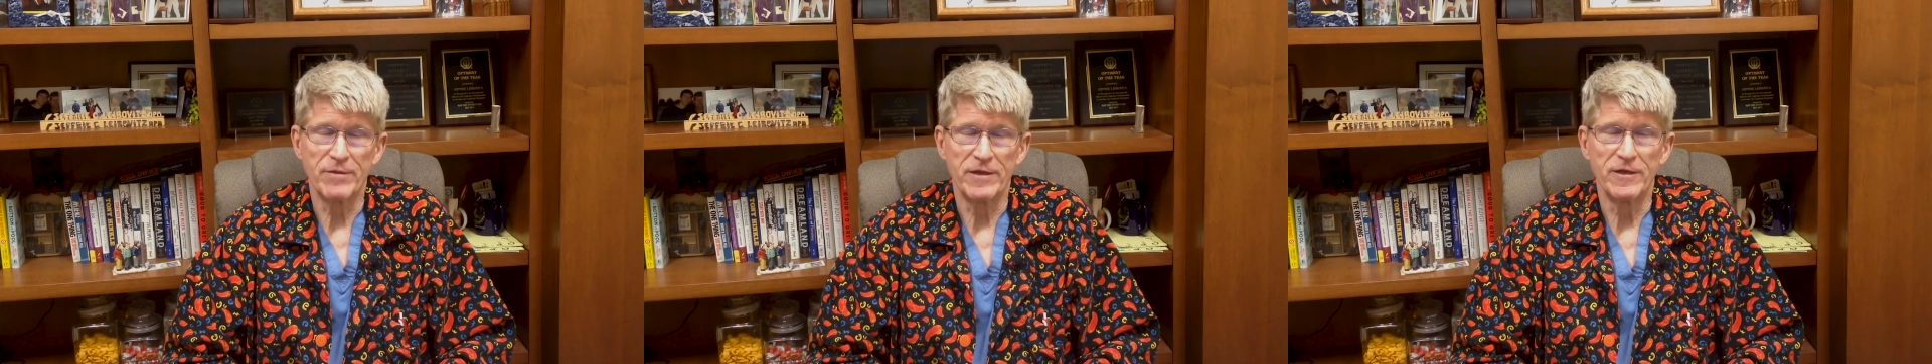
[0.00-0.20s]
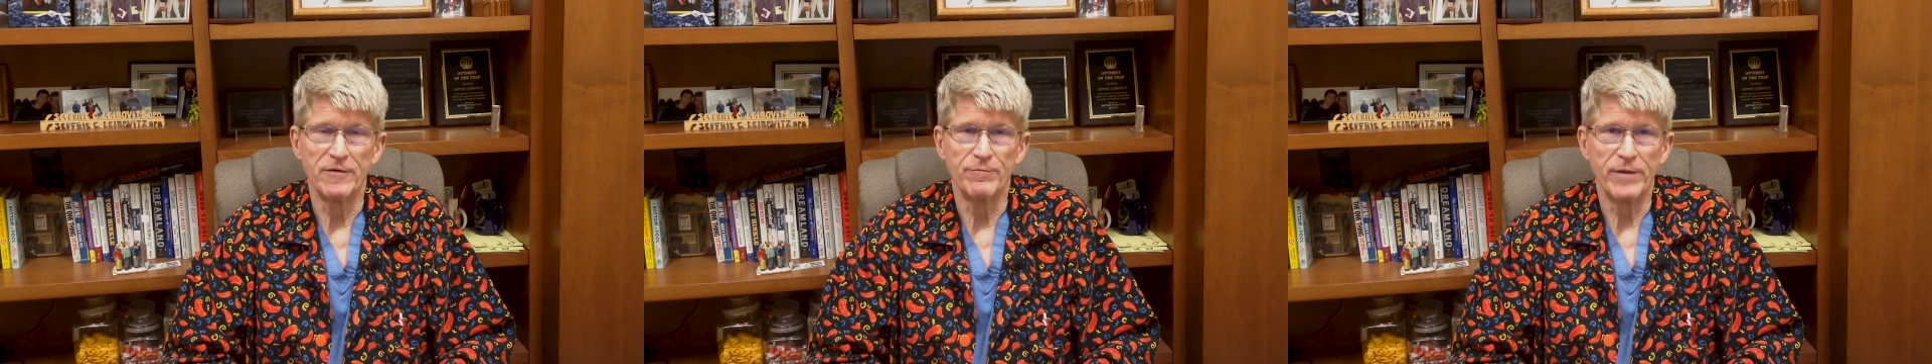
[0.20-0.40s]
of
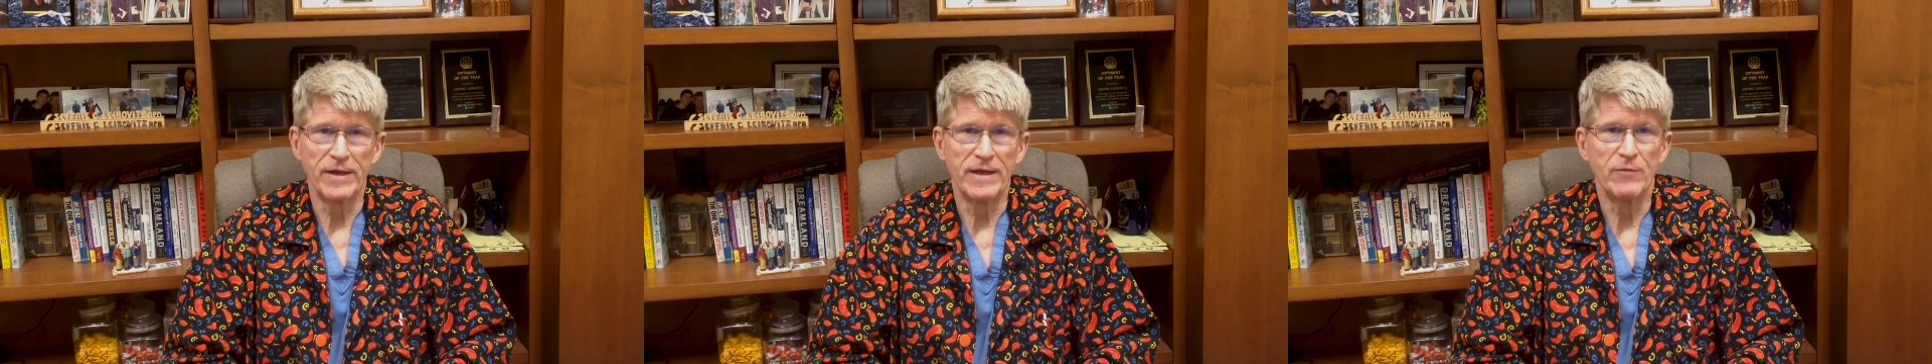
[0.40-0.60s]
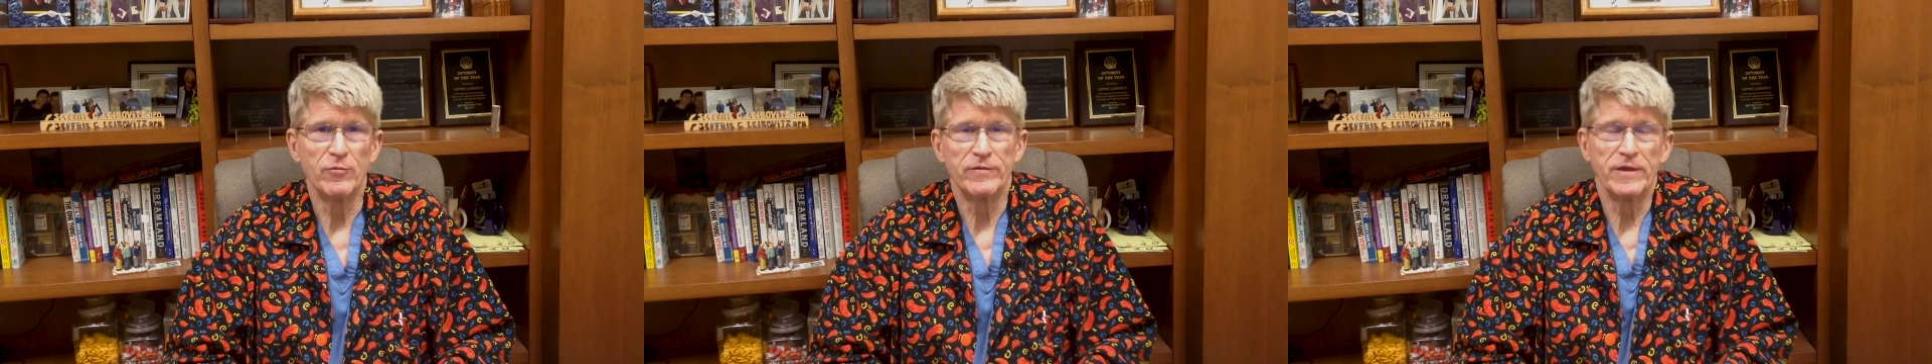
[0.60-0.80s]
heel
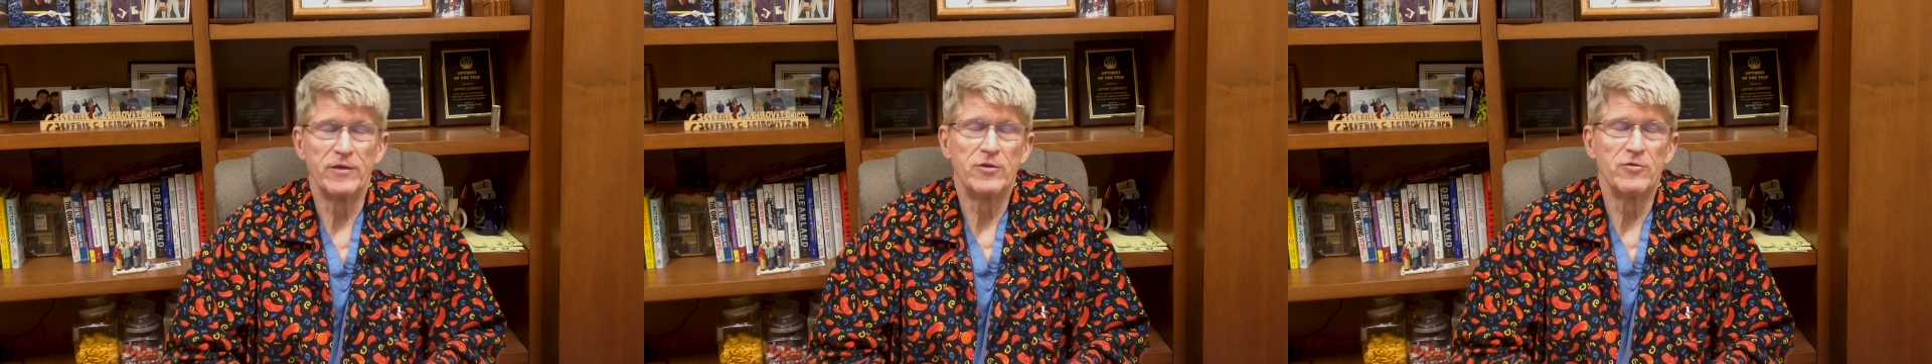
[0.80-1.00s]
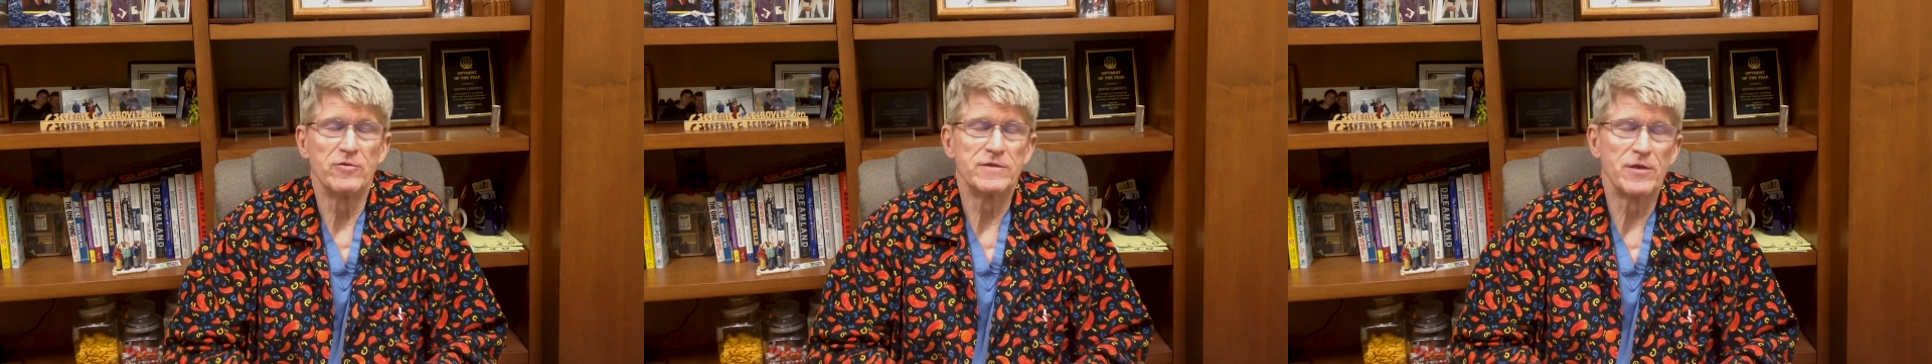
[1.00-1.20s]
pain, and what they
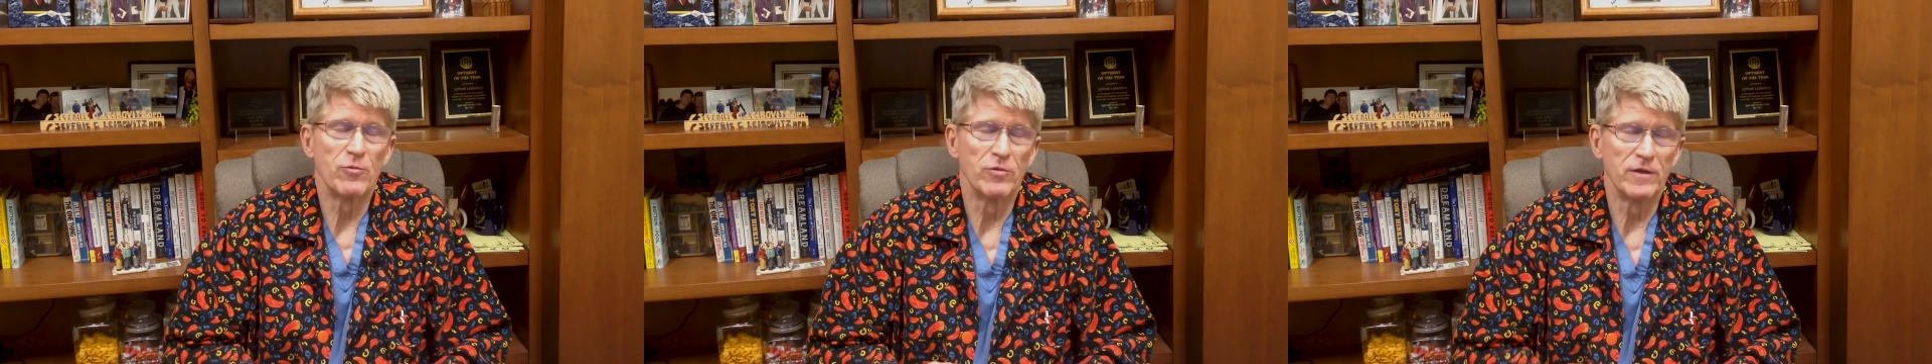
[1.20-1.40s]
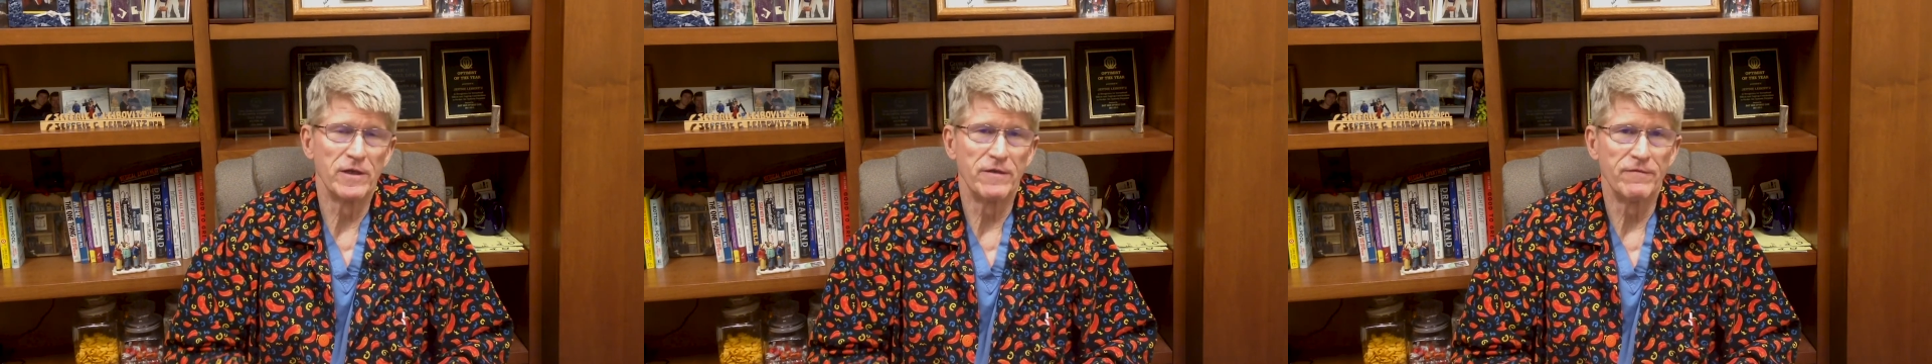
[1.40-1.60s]
do is they
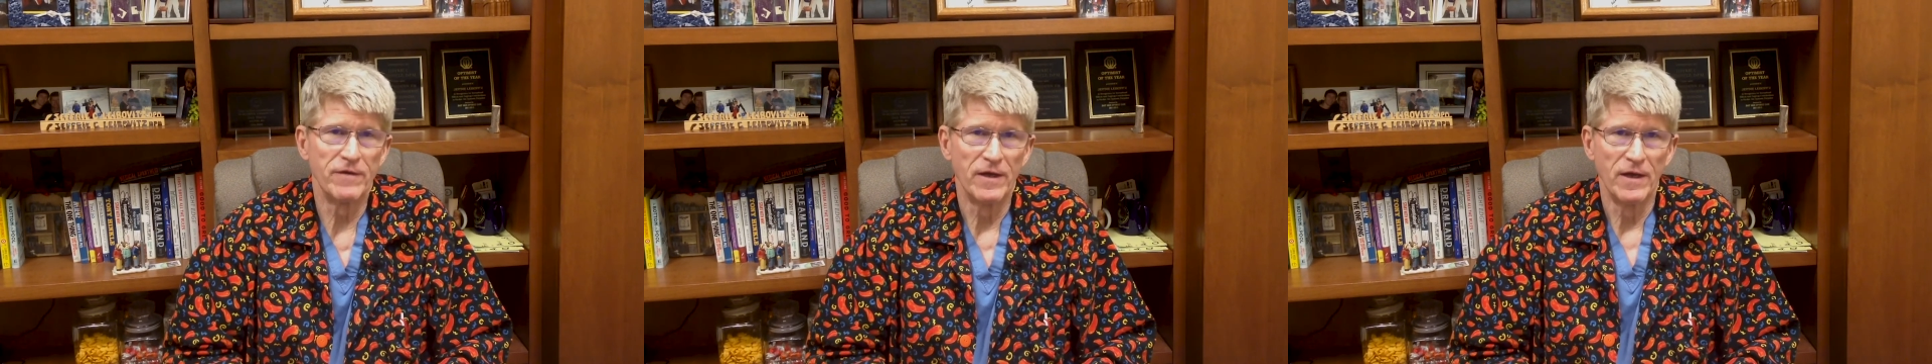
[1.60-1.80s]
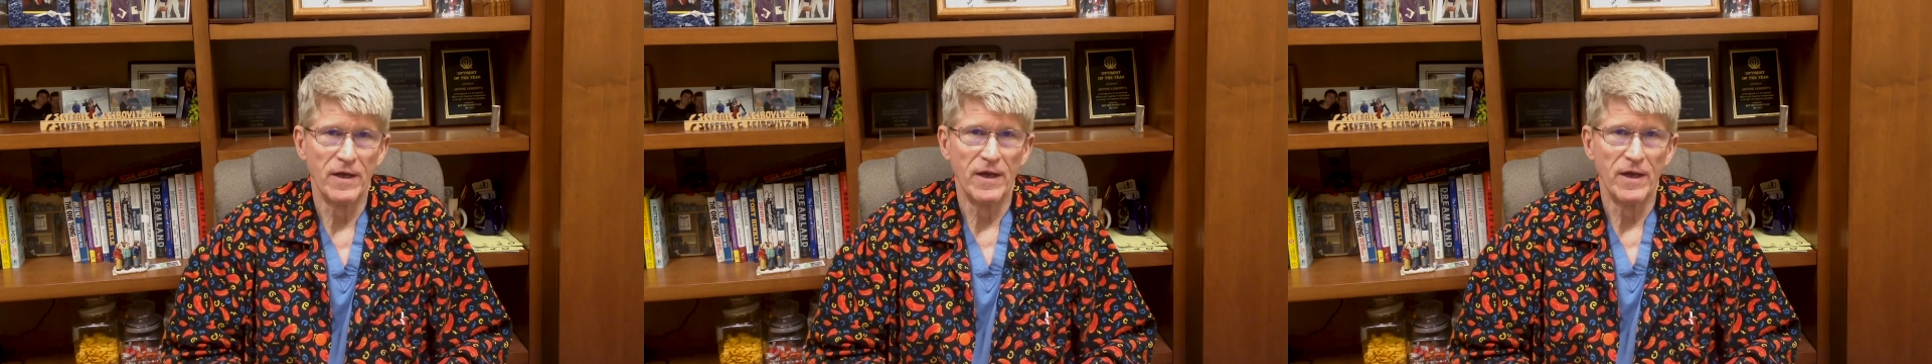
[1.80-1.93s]
relieve